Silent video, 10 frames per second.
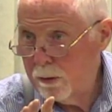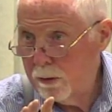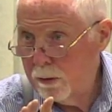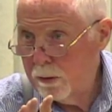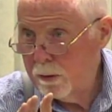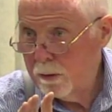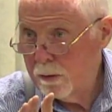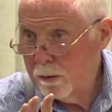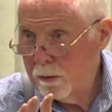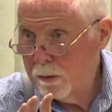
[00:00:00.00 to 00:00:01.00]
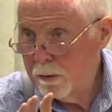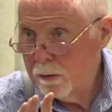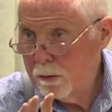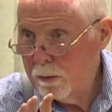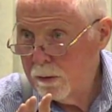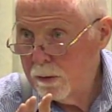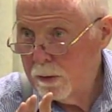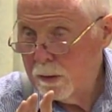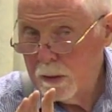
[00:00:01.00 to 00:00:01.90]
(silence)